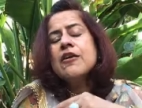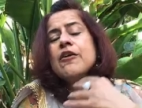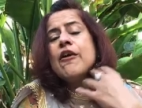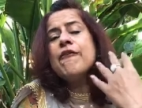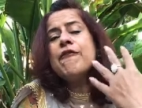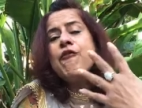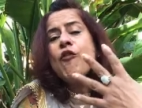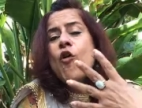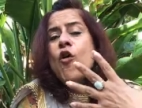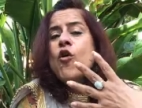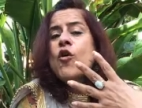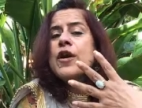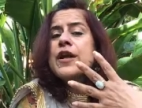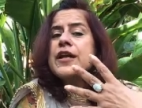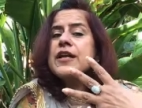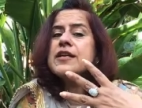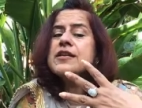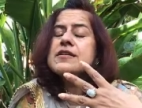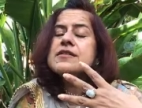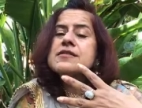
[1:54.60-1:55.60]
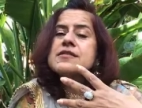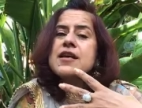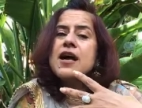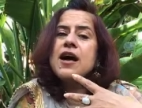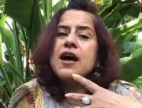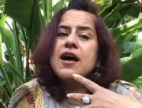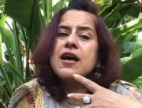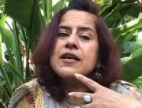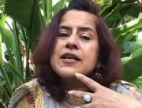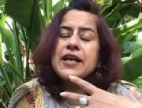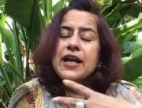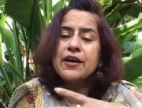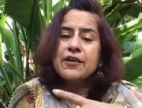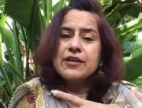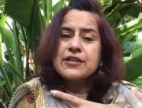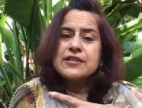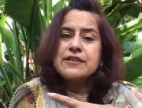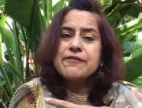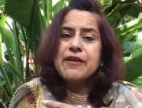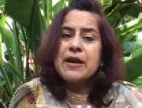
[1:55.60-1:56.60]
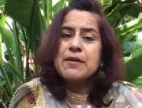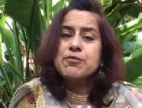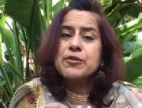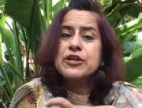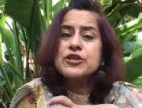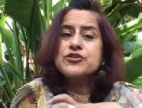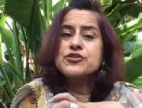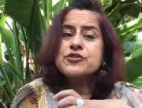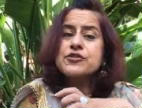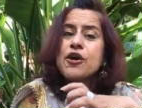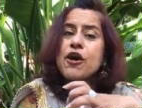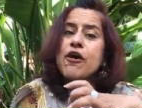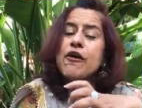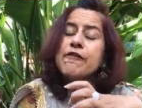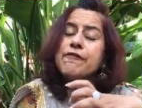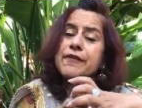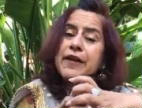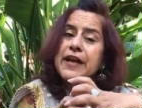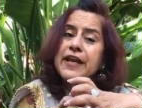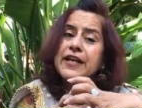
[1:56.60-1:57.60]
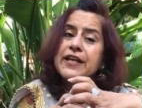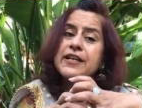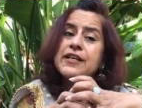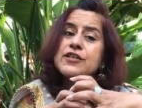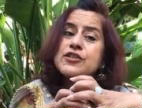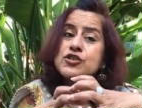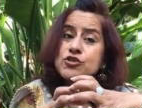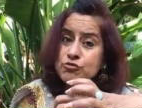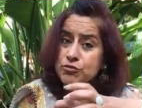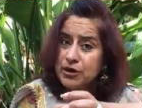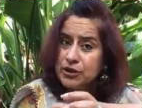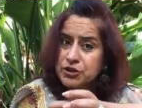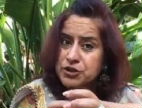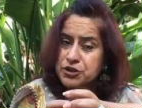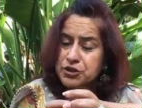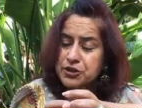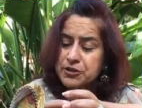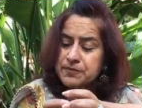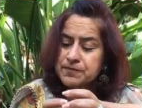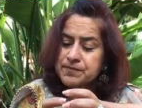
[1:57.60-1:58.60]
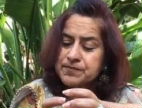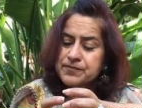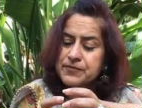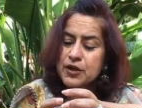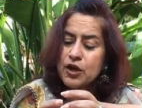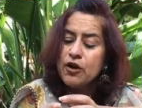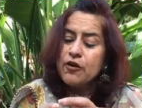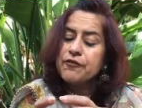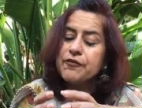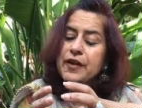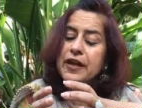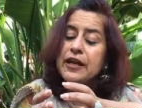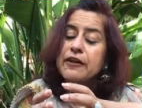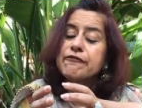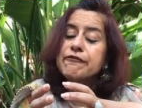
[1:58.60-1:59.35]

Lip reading: Now 4 is carries the vibration of a structure, of a